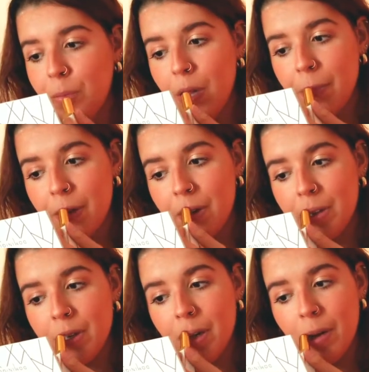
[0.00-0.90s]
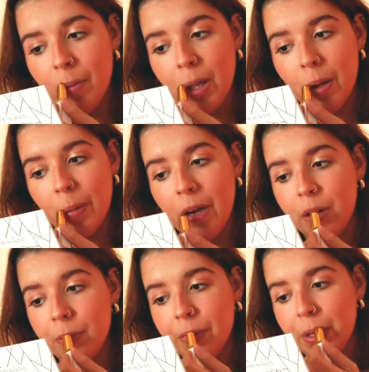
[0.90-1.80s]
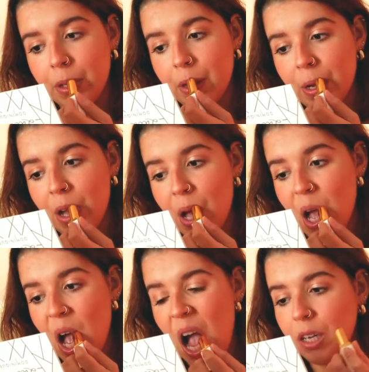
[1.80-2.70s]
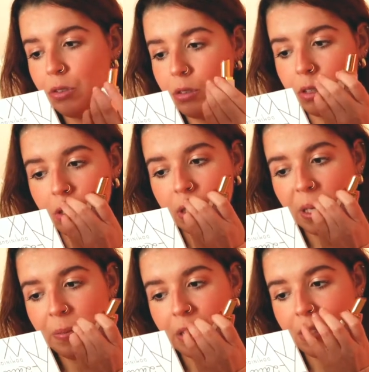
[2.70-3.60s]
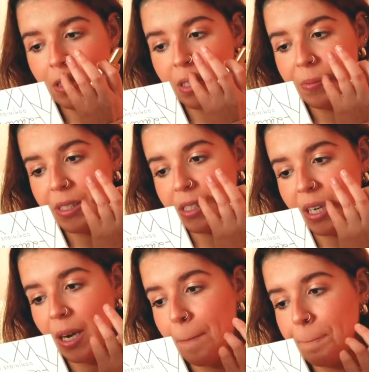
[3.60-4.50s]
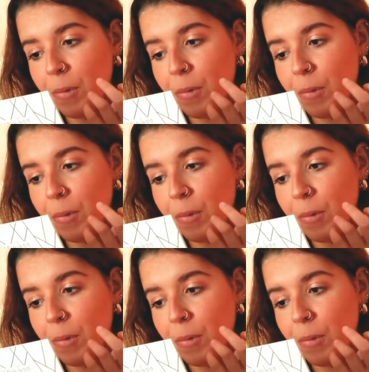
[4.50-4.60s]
pop it on the top and the bottom. Ooh, I made such a mess today.